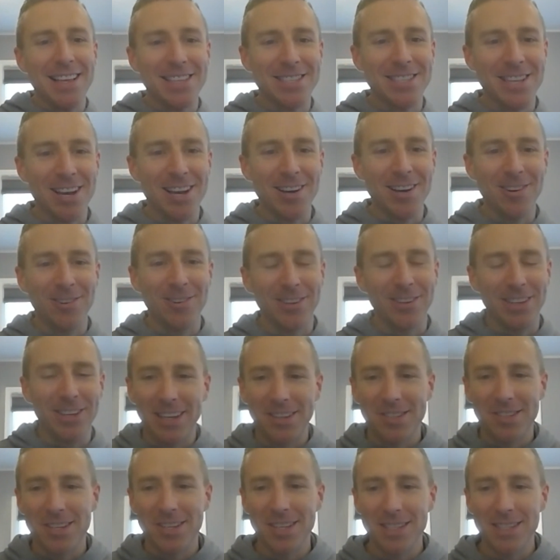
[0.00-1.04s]
so
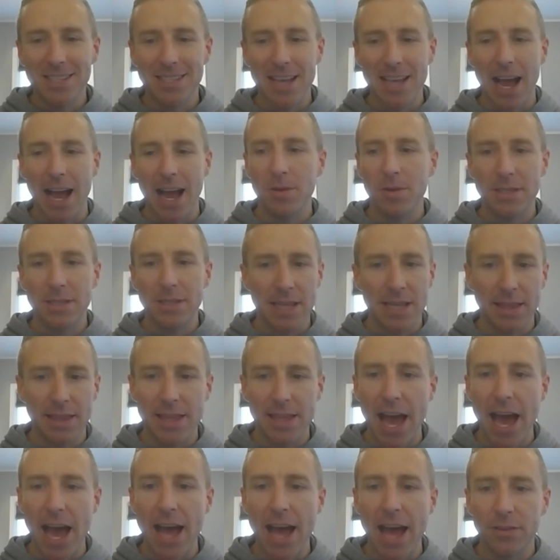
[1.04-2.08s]
you just i would say
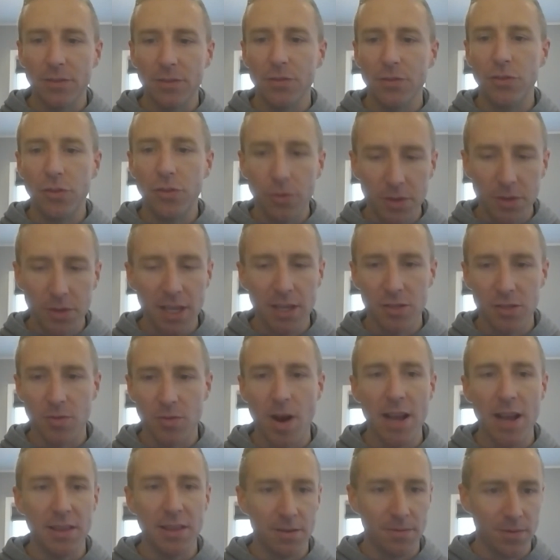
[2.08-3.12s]
that do things
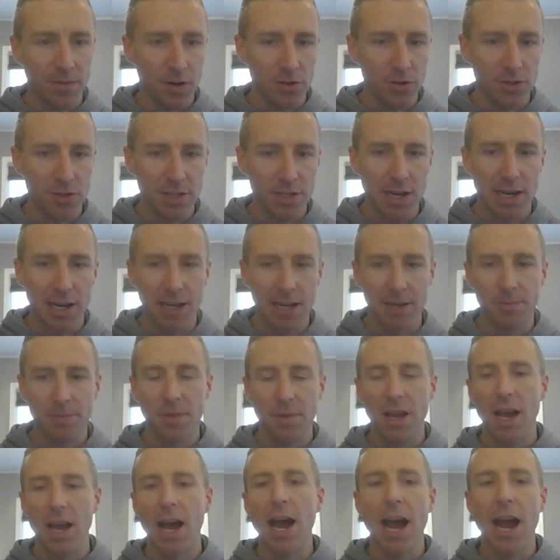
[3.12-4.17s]
right the first
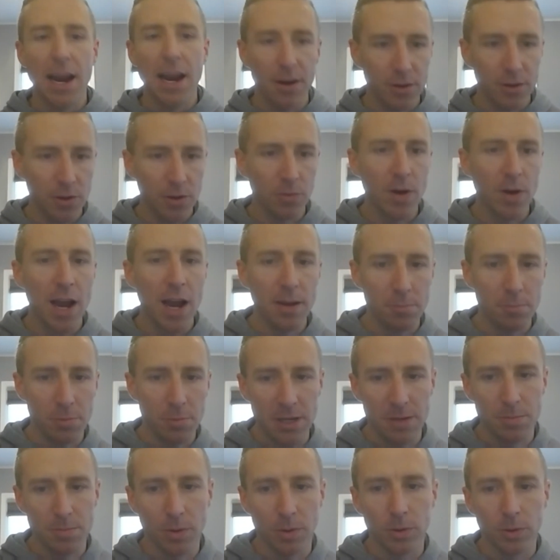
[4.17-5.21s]
time hire the right
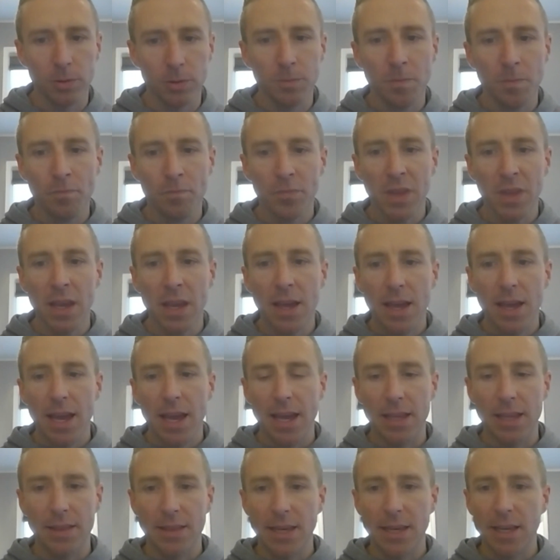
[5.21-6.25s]
people
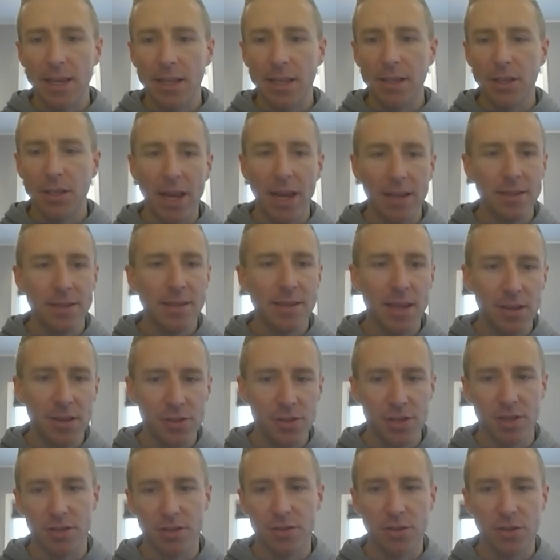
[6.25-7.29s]
and then pay
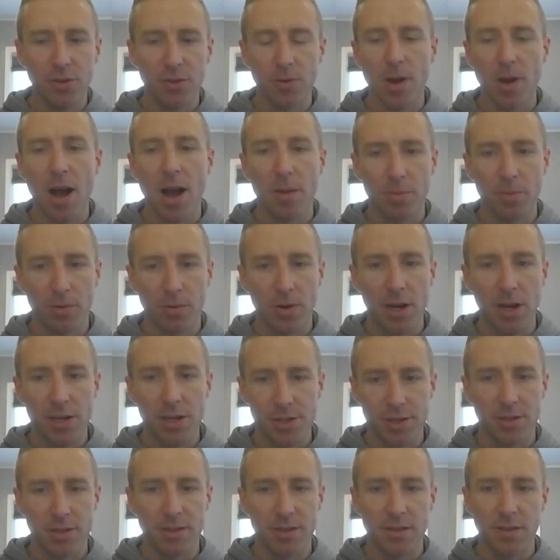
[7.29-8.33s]
attention to your
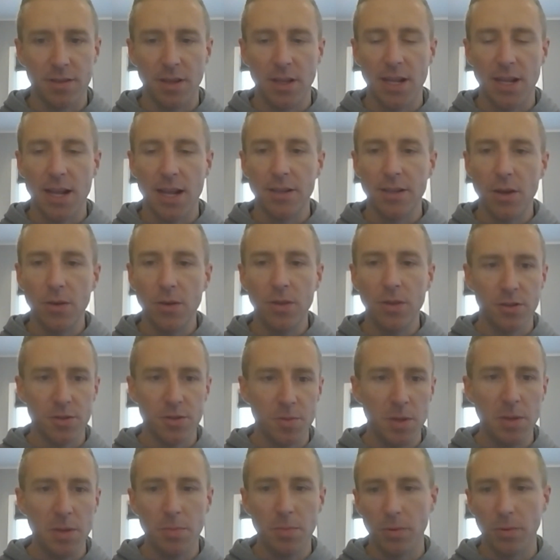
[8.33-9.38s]
operations. And I know
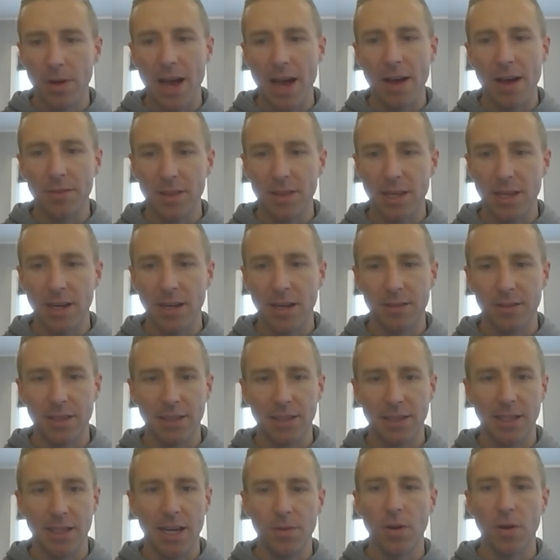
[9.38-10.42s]
there's people out there
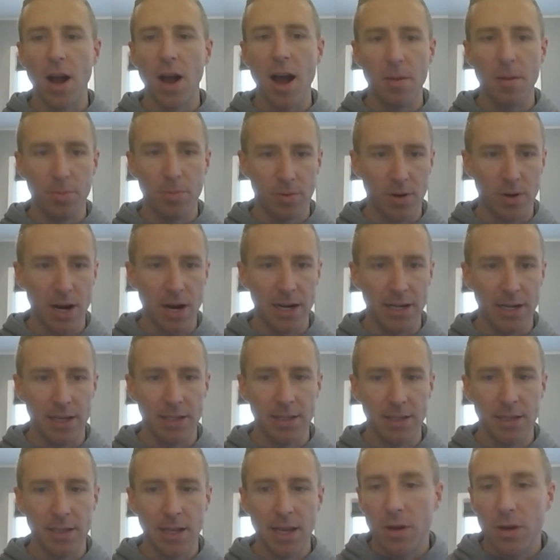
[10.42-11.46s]
that if you're operating,